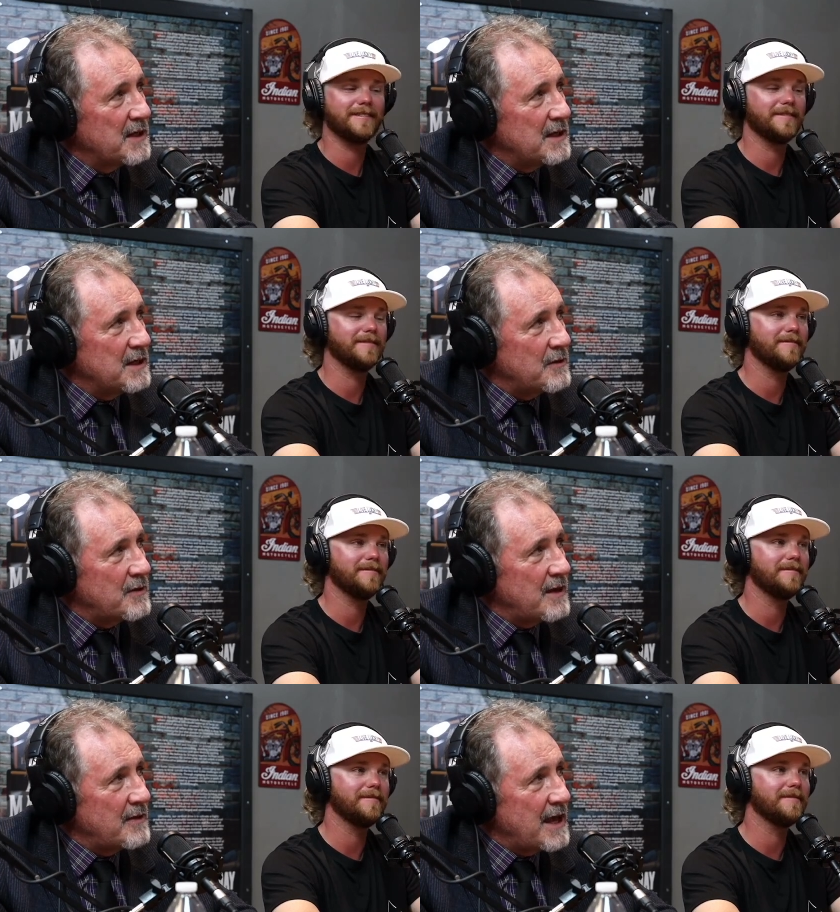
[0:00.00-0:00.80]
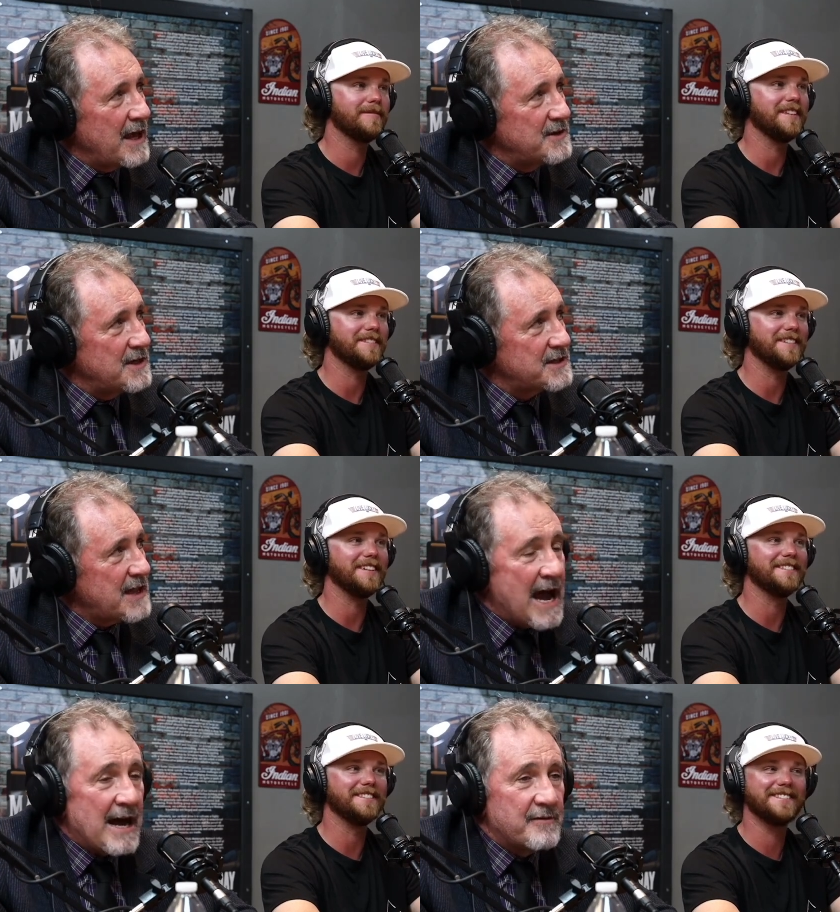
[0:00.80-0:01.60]
Speaker 1: you know, they, they just
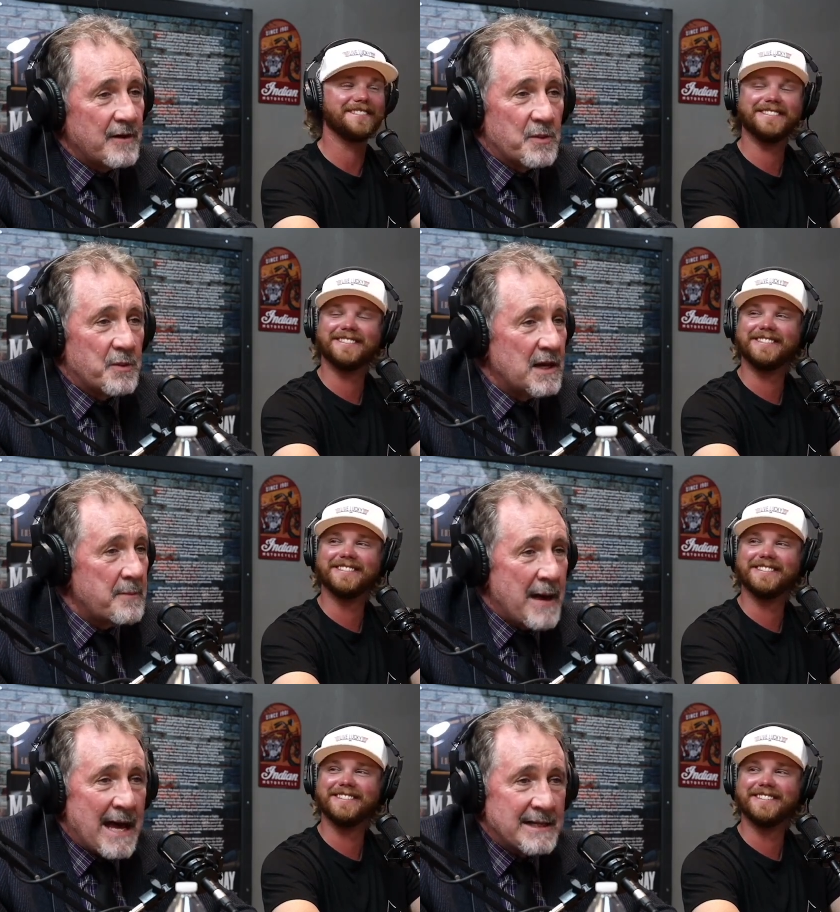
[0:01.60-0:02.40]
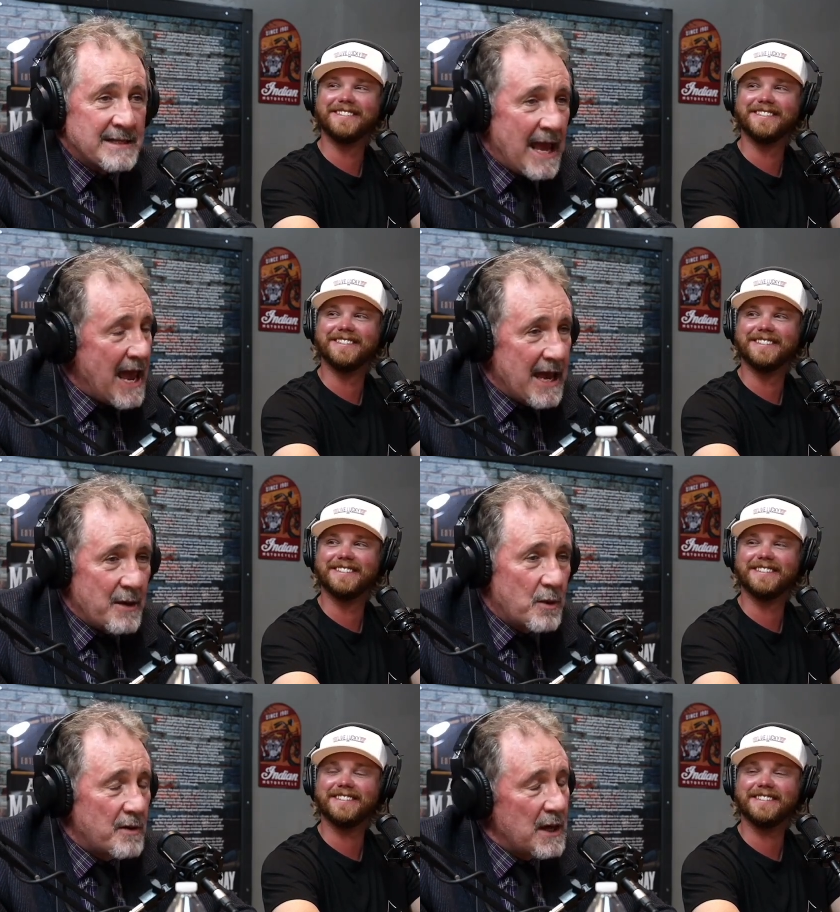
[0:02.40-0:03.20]
have a really bad day
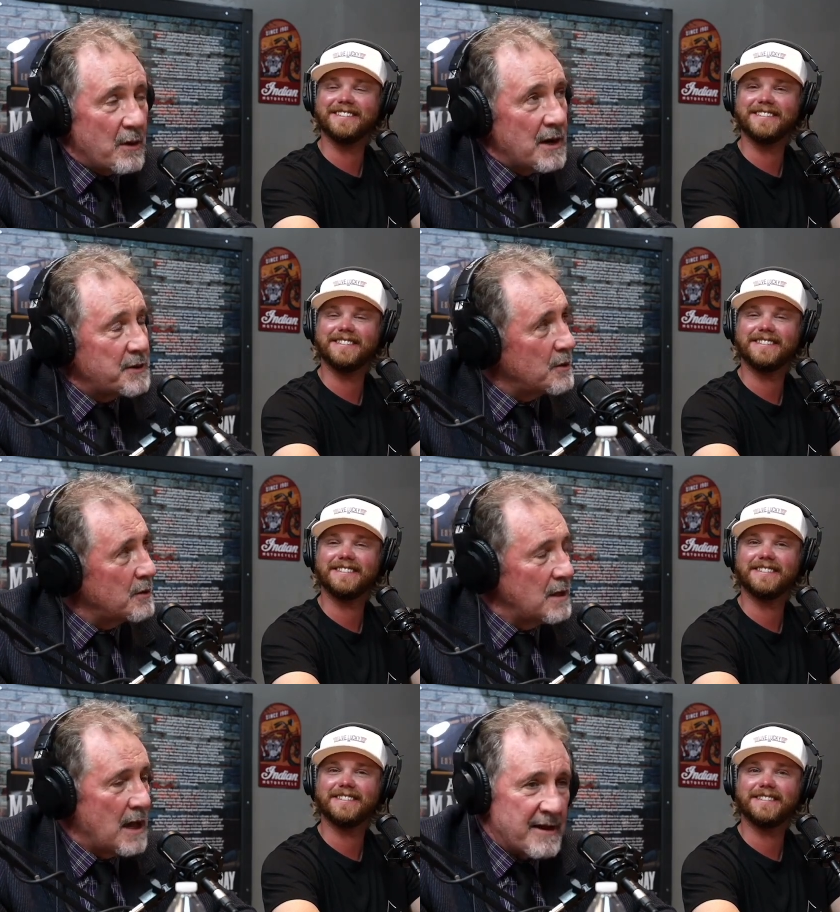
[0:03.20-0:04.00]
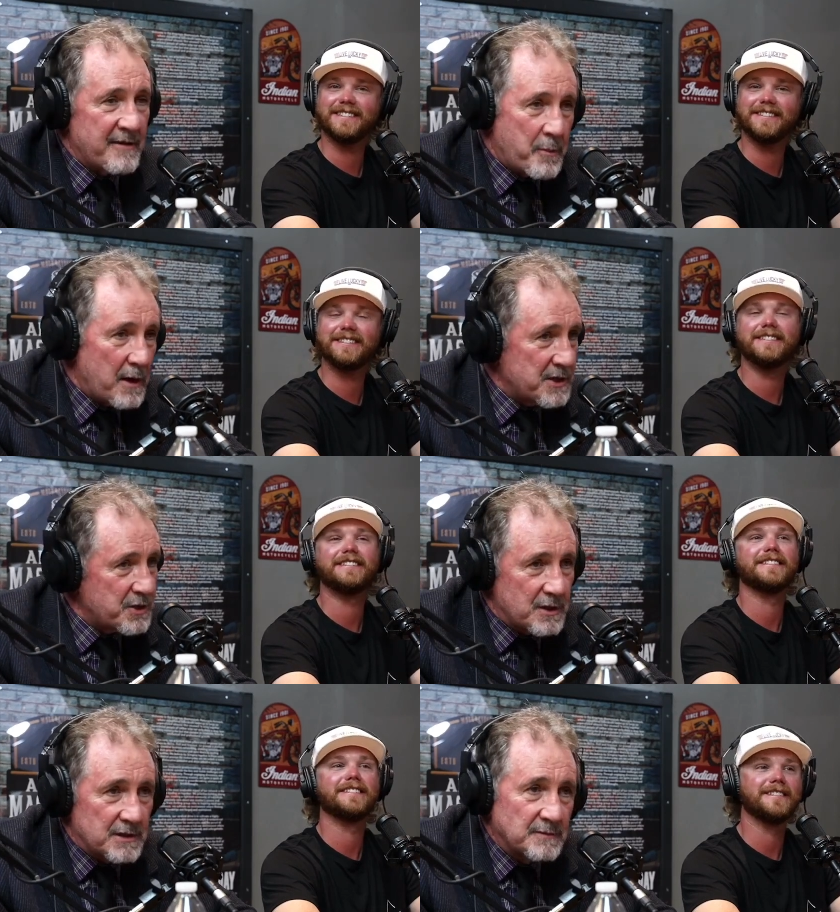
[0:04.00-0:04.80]
where they are under a lot of
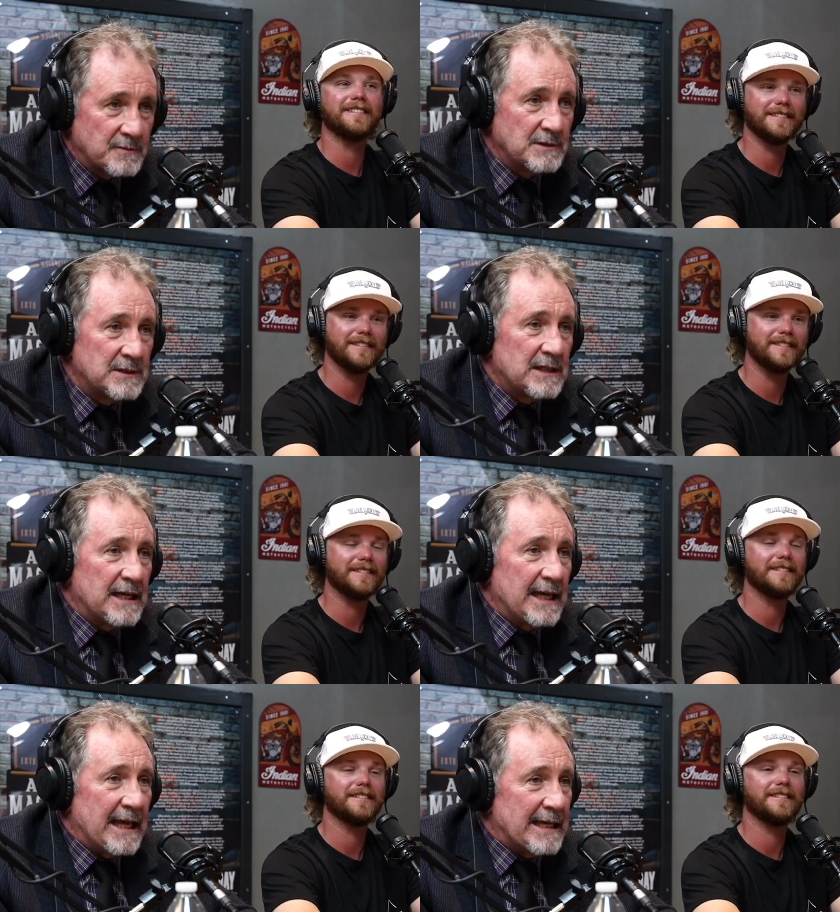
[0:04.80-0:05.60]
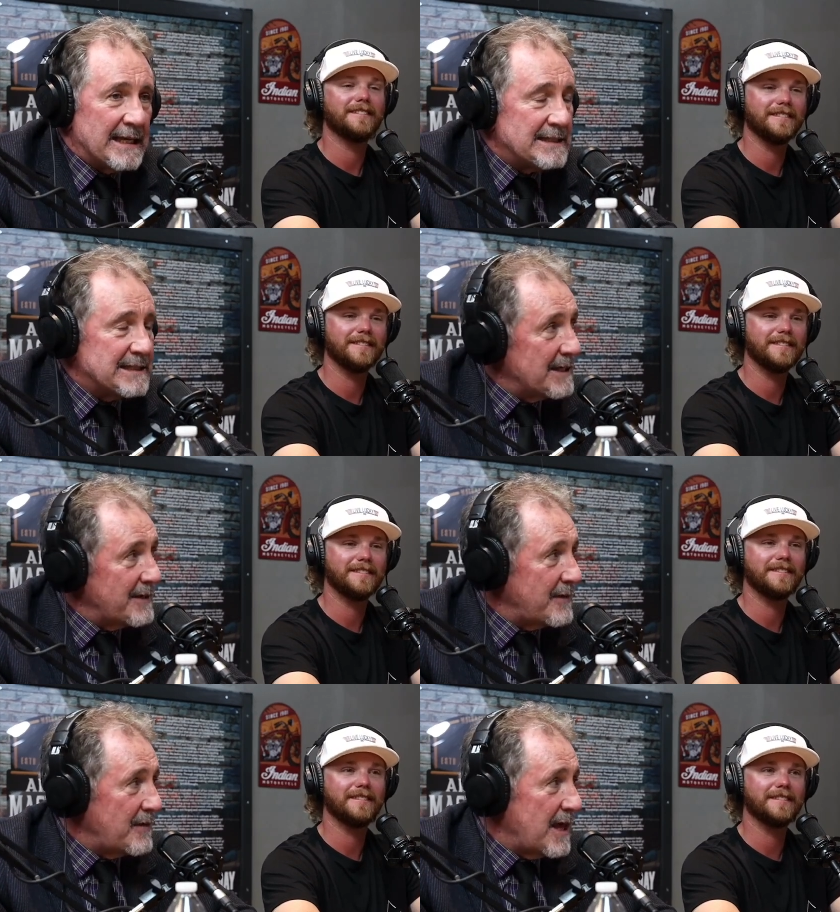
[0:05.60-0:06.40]
pressure and uh, made
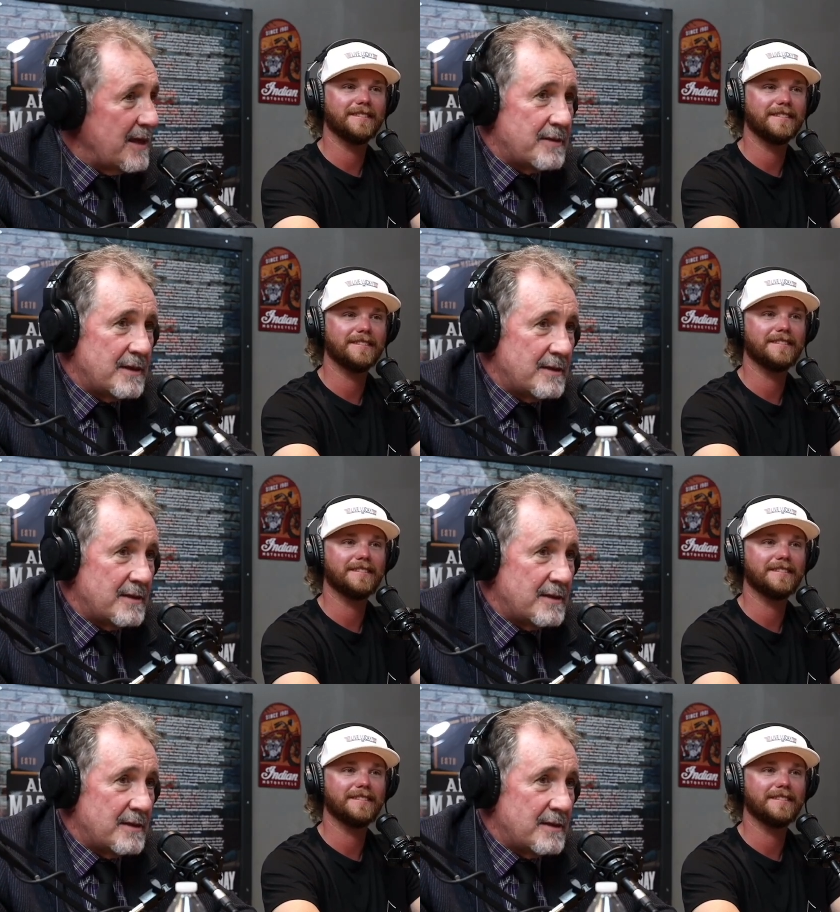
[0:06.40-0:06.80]
some they, choices.